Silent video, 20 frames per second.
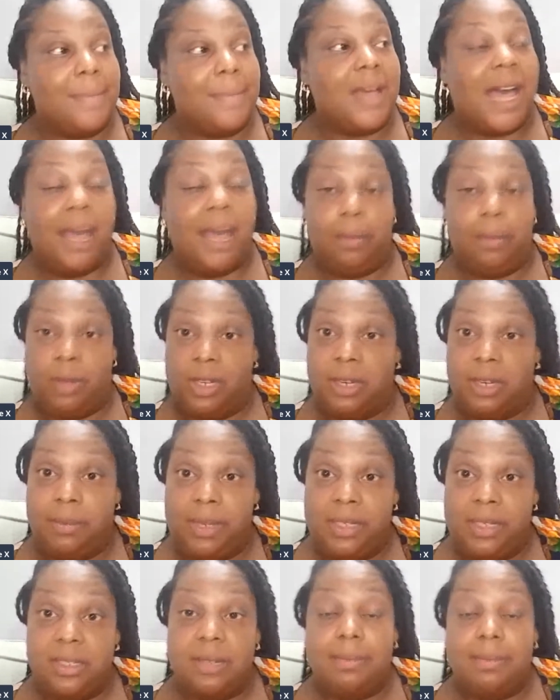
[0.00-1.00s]
I'm going to be
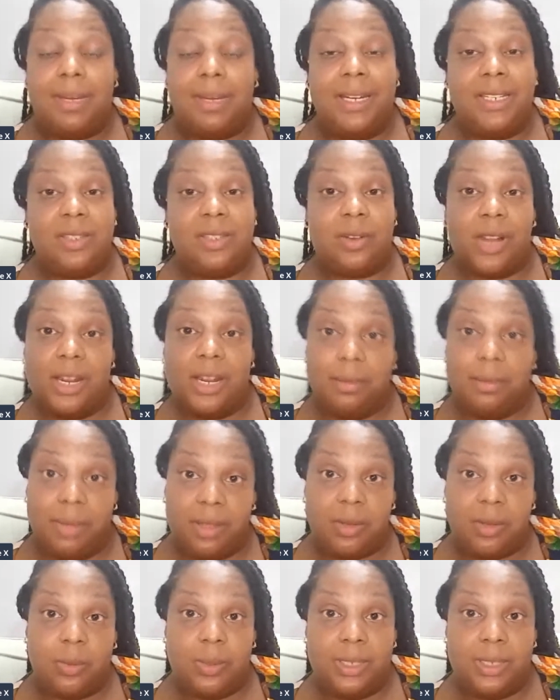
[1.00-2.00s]
somebody's
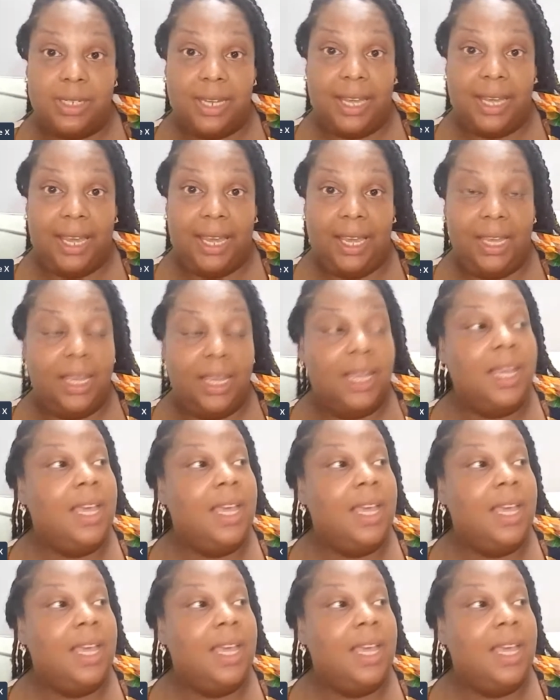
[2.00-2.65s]
grandmother one day.